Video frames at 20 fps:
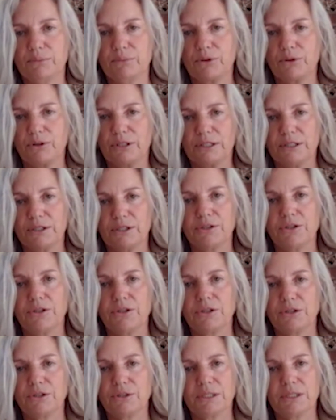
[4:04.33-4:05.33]
got into
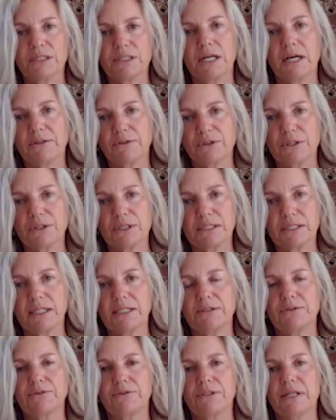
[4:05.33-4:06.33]
doing Tantra
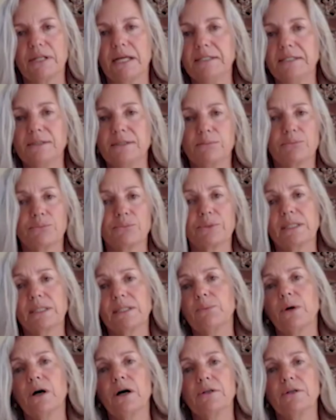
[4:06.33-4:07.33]
together and had some
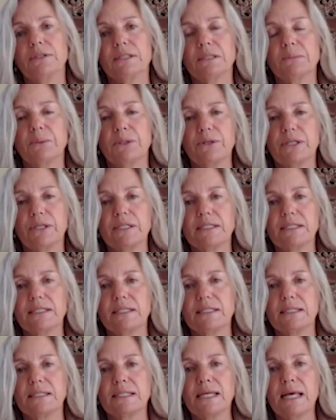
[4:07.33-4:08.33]
really wild
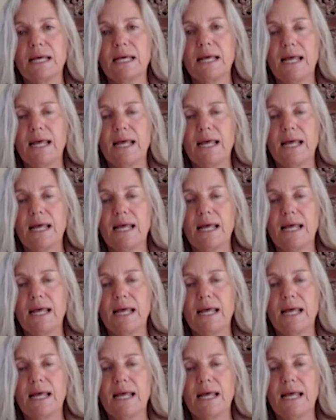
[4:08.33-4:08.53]
experiences.